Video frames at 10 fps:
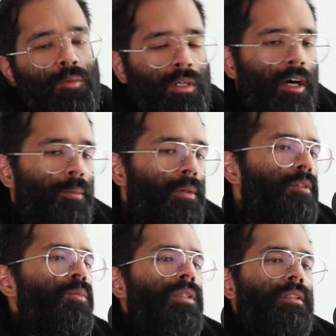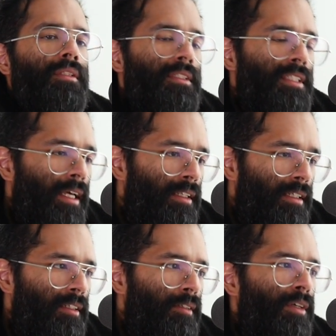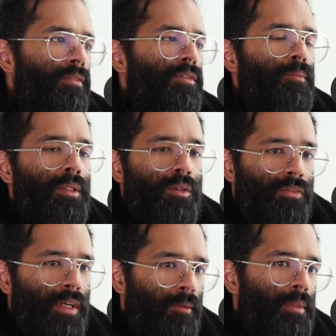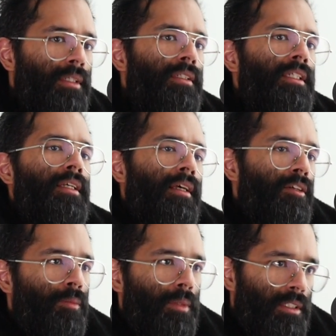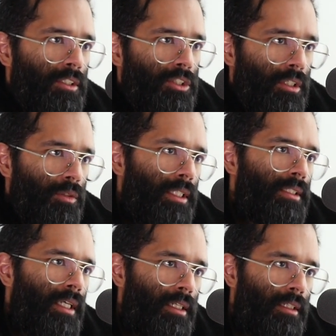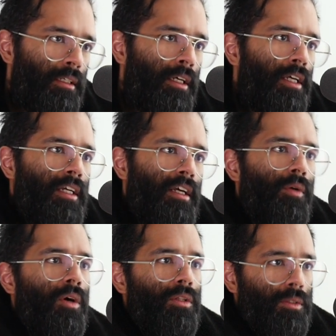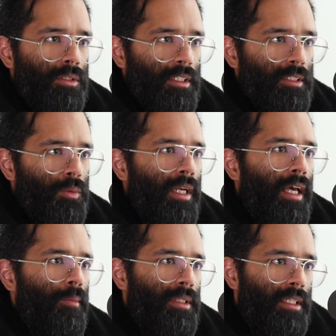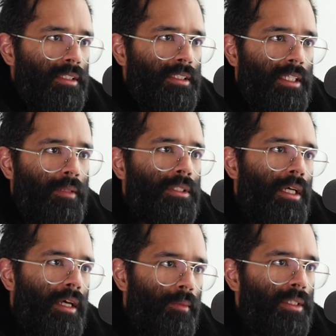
coupled with the scaling of compute availability and our ability to generate data, kind of all those things were happening at the same time.